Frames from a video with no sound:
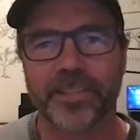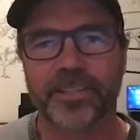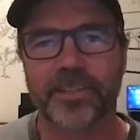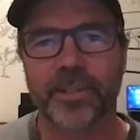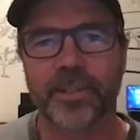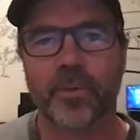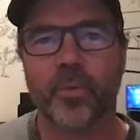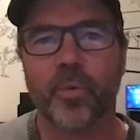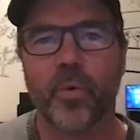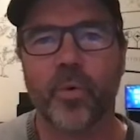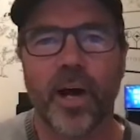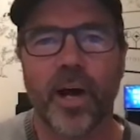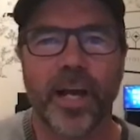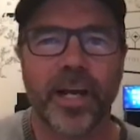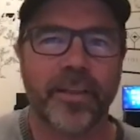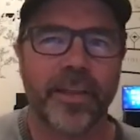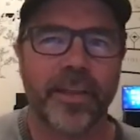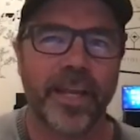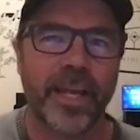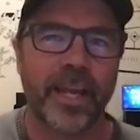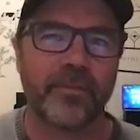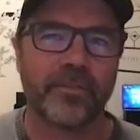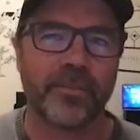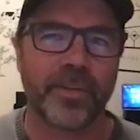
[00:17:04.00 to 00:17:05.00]
So why do
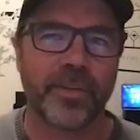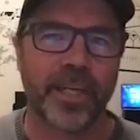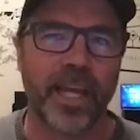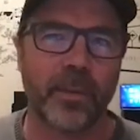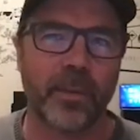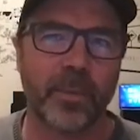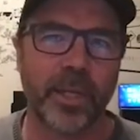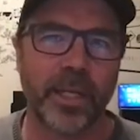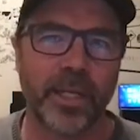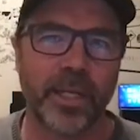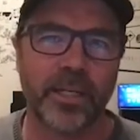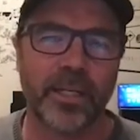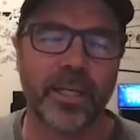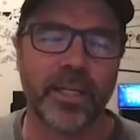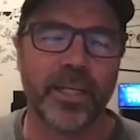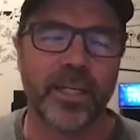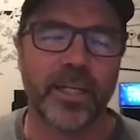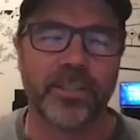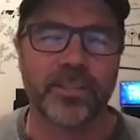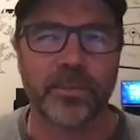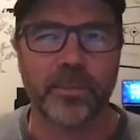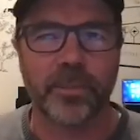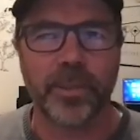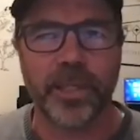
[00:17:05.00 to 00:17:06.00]
they have to come in
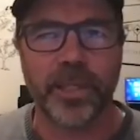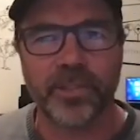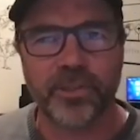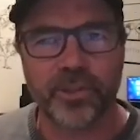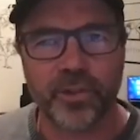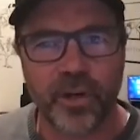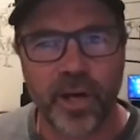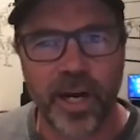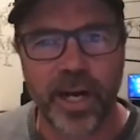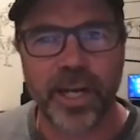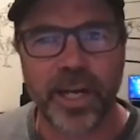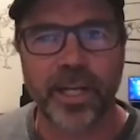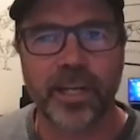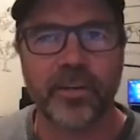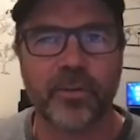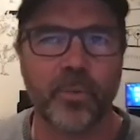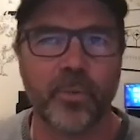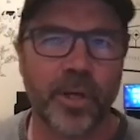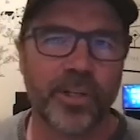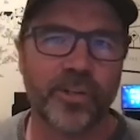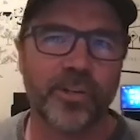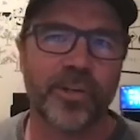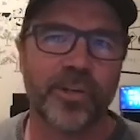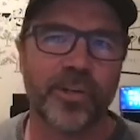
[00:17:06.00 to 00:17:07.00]
to be trained
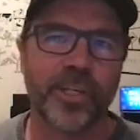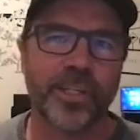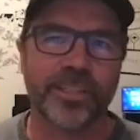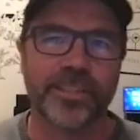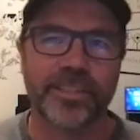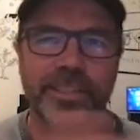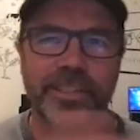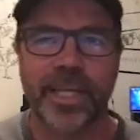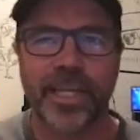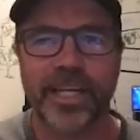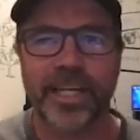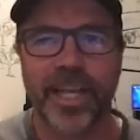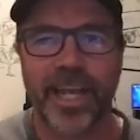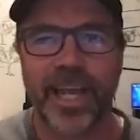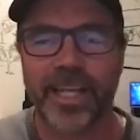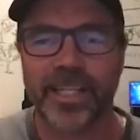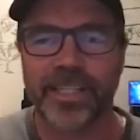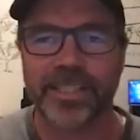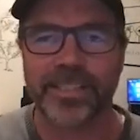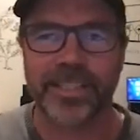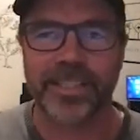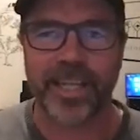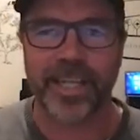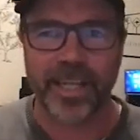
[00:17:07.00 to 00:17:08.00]
when you can send a
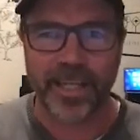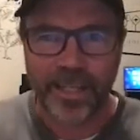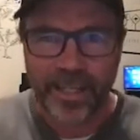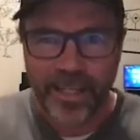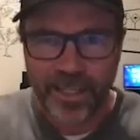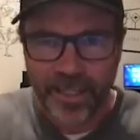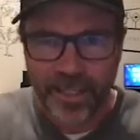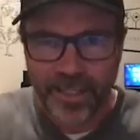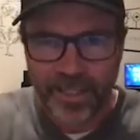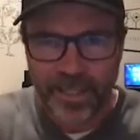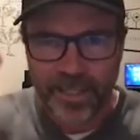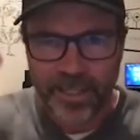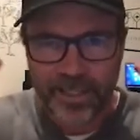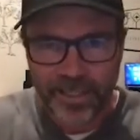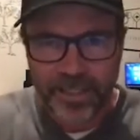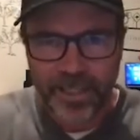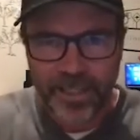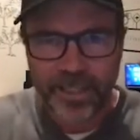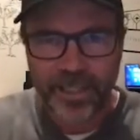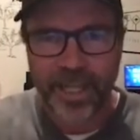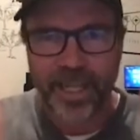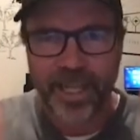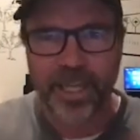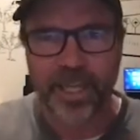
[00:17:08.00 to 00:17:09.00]
headset
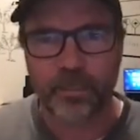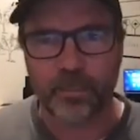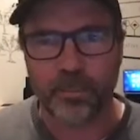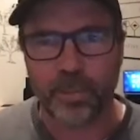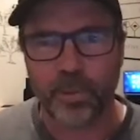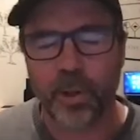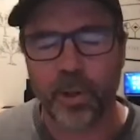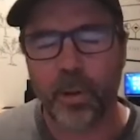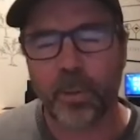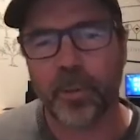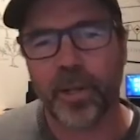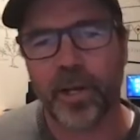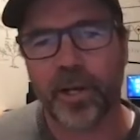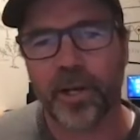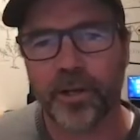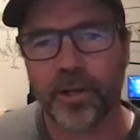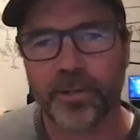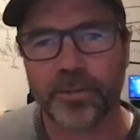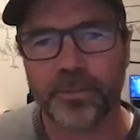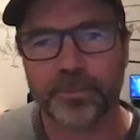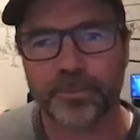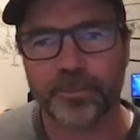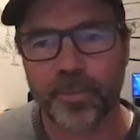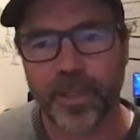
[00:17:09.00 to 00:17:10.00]
and they can plop it
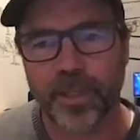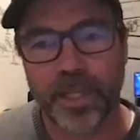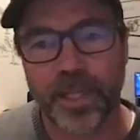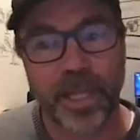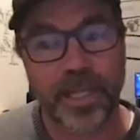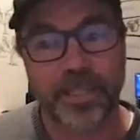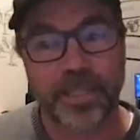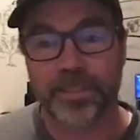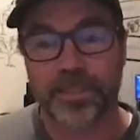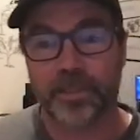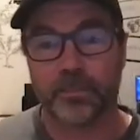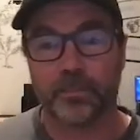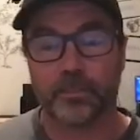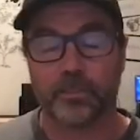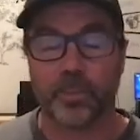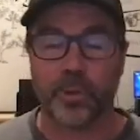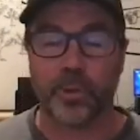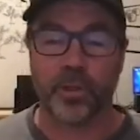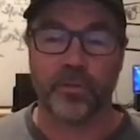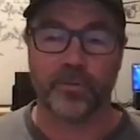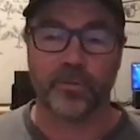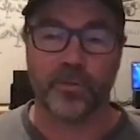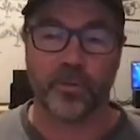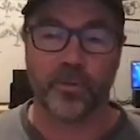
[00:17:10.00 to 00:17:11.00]
on? There's some
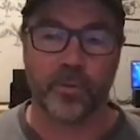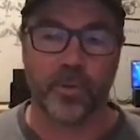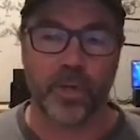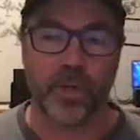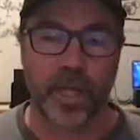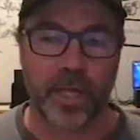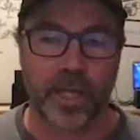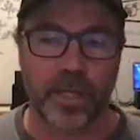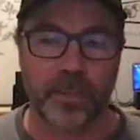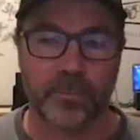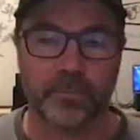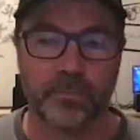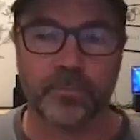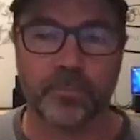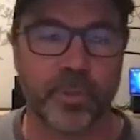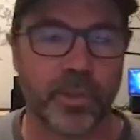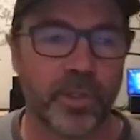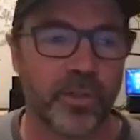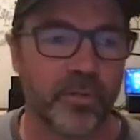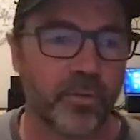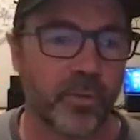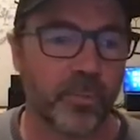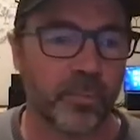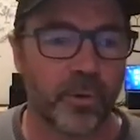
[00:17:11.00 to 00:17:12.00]
beautiful
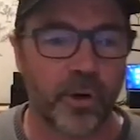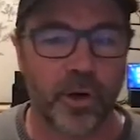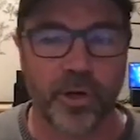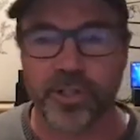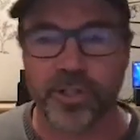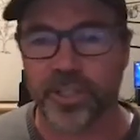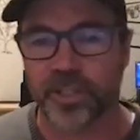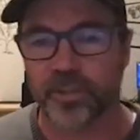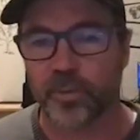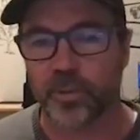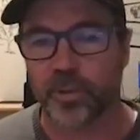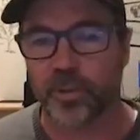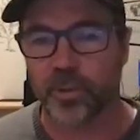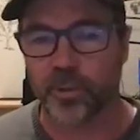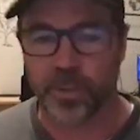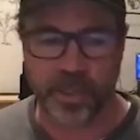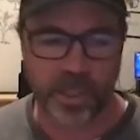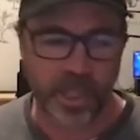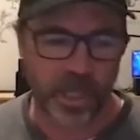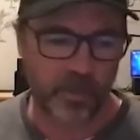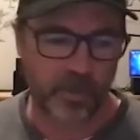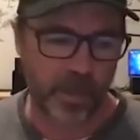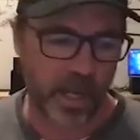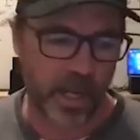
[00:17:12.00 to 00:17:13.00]
projects we're doing
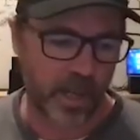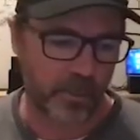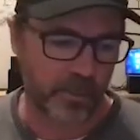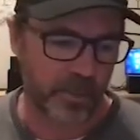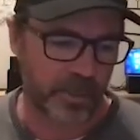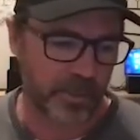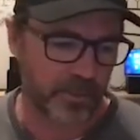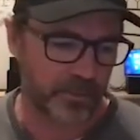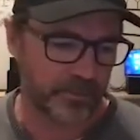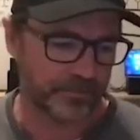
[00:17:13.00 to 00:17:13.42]
there, Mohammed.